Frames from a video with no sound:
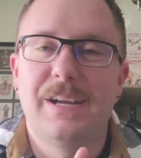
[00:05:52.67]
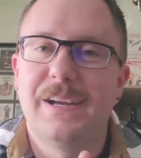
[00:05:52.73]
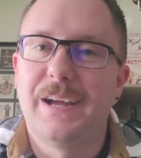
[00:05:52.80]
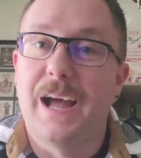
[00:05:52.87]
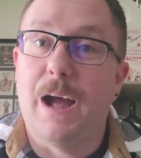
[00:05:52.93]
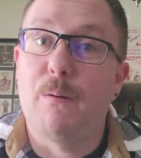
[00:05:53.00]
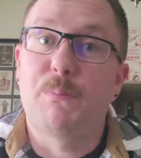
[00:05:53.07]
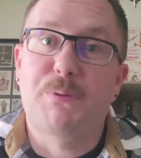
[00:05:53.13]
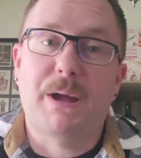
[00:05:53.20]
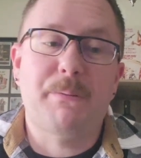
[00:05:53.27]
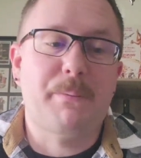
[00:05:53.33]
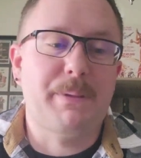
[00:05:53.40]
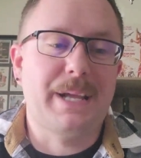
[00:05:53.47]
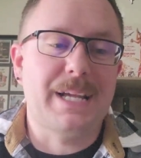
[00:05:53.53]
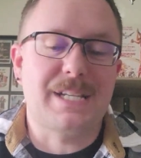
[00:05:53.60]
I would
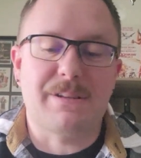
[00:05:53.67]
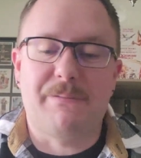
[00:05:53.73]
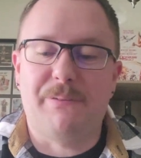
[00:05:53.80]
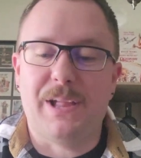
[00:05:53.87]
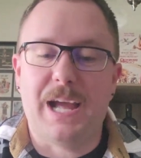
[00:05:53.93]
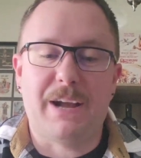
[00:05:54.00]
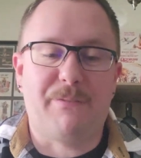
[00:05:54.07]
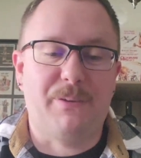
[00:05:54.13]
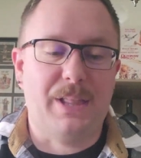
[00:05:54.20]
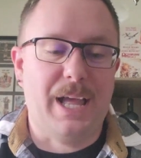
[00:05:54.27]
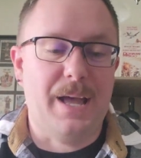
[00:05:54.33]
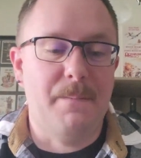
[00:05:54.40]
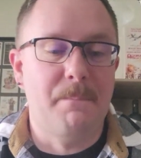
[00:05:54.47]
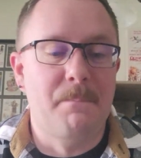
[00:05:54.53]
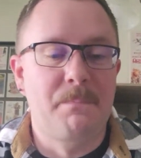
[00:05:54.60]
probably get some flack for
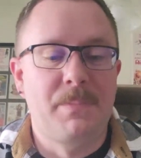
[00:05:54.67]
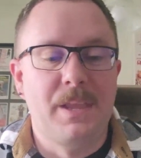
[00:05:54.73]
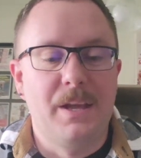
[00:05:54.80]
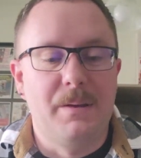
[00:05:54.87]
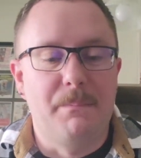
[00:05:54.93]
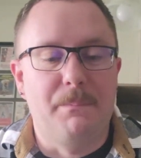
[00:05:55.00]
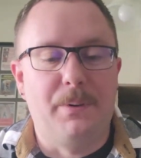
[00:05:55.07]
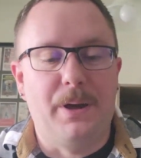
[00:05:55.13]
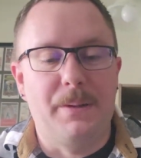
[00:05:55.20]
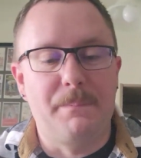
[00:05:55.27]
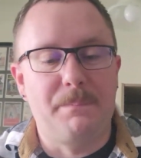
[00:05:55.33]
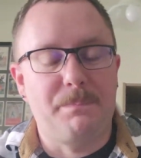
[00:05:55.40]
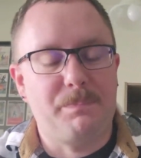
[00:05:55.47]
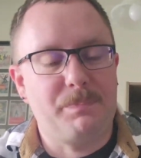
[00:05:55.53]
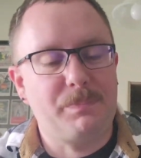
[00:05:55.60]
that, but
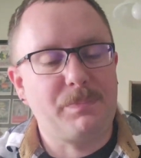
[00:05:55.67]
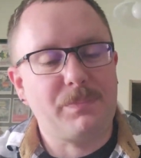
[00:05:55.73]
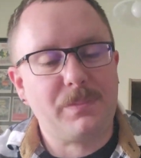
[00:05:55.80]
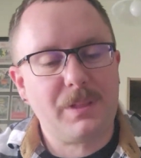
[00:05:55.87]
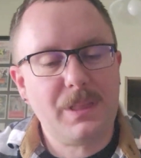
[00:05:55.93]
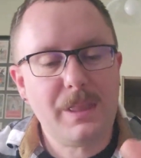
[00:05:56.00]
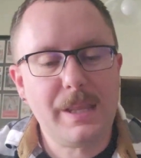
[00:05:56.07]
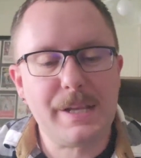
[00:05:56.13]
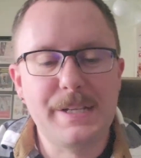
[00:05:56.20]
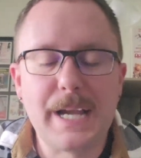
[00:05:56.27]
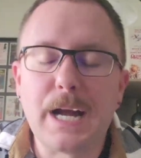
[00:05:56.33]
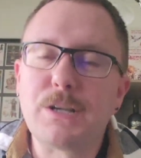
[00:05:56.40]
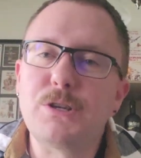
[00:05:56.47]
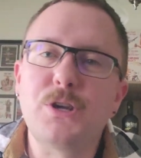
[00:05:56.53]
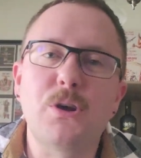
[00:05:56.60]

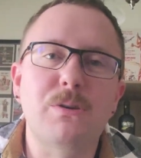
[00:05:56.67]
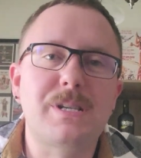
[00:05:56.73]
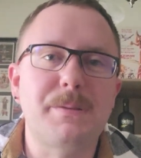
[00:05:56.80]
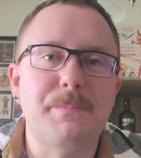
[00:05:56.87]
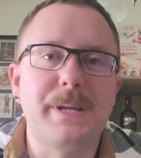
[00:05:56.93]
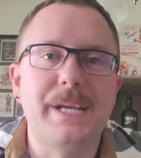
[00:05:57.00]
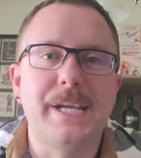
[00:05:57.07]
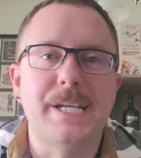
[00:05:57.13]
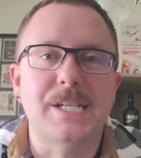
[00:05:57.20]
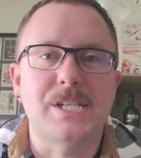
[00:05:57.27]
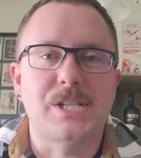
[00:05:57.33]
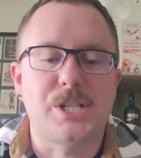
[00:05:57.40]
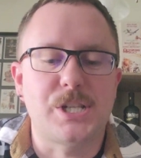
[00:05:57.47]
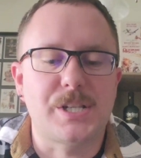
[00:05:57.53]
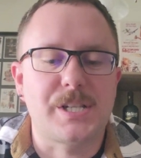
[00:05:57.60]
Dr. No to me is
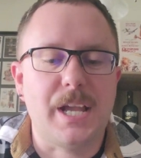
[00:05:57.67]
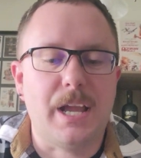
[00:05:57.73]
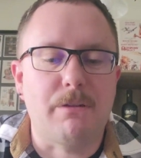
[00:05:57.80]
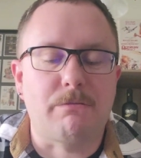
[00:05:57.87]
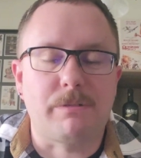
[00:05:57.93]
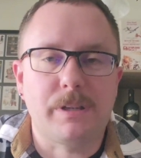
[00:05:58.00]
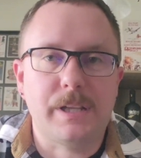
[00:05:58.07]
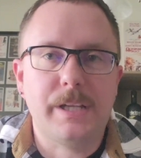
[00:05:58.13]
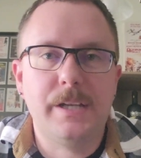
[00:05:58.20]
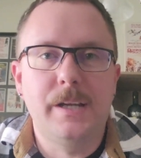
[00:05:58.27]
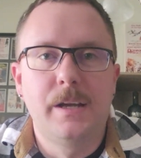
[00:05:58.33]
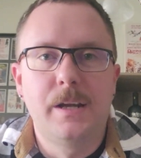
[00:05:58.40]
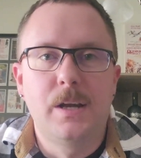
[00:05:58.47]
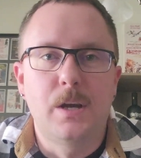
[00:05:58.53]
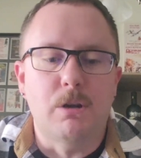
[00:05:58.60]
just a really,
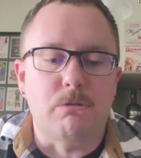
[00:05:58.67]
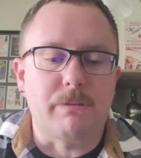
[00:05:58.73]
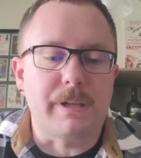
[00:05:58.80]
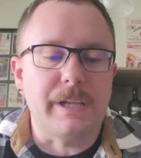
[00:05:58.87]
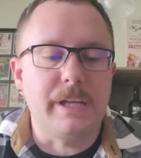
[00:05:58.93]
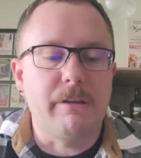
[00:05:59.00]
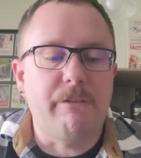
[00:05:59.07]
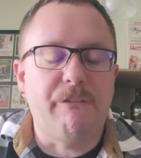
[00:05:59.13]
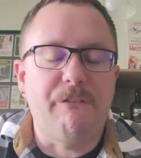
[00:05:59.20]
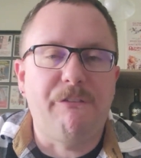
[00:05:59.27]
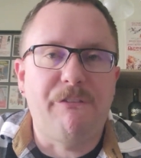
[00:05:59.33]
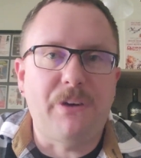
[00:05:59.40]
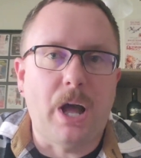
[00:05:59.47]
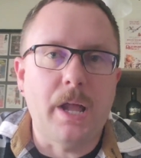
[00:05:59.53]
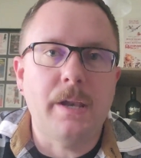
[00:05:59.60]
really
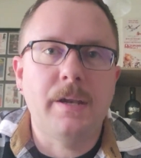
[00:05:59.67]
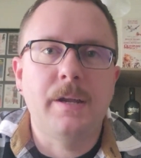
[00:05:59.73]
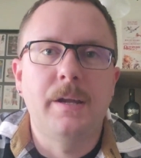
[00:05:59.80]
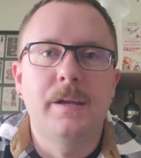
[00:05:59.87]
fun